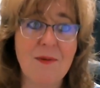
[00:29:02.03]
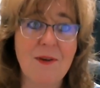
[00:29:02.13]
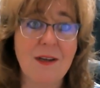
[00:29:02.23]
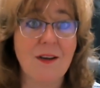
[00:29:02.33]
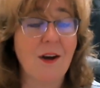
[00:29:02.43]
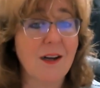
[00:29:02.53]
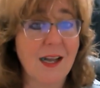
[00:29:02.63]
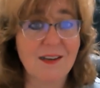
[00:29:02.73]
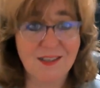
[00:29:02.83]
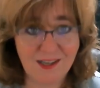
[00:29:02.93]
You can log
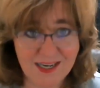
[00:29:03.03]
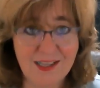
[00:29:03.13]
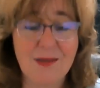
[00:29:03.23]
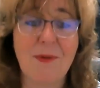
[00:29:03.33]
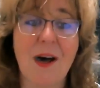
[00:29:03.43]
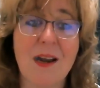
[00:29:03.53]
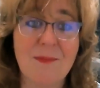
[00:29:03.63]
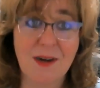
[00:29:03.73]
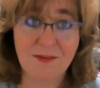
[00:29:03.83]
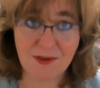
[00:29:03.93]
in at the bottom
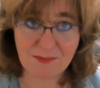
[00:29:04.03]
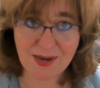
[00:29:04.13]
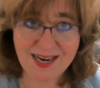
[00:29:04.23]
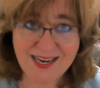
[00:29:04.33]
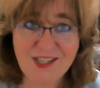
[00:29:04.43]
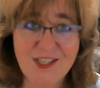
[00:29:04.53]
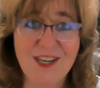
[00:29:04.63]
of the page,